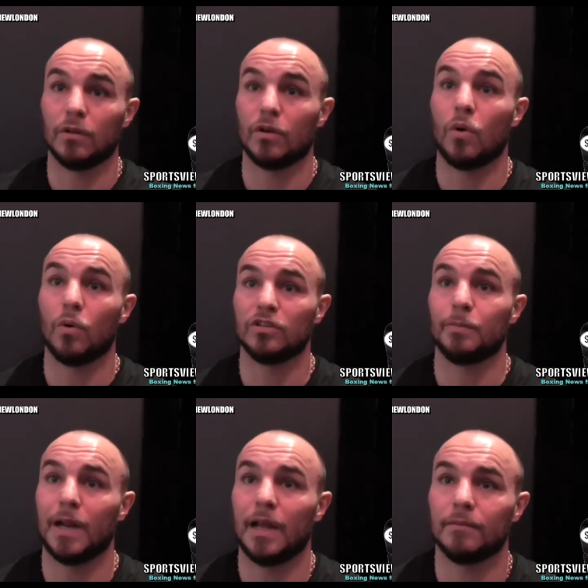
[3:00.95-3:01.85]
gone to
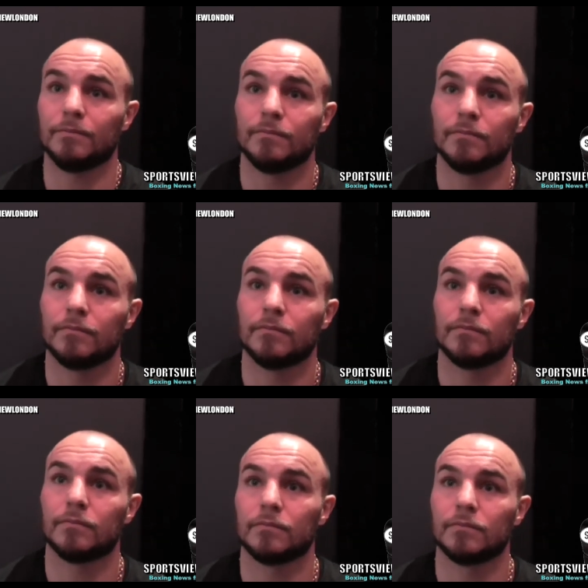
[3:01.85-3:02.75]

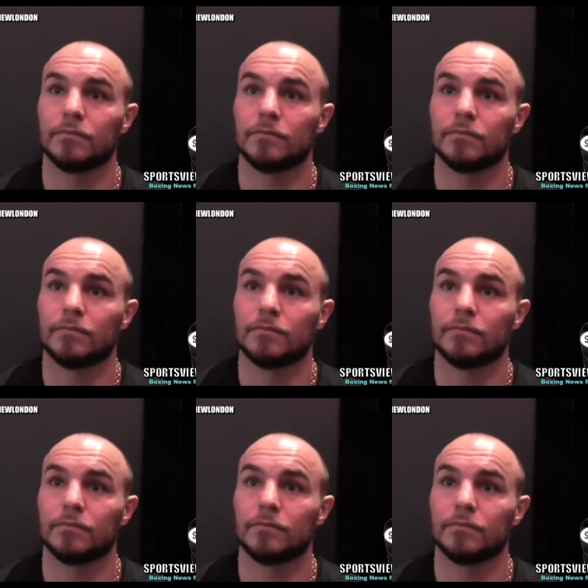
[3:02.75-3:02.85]
plan.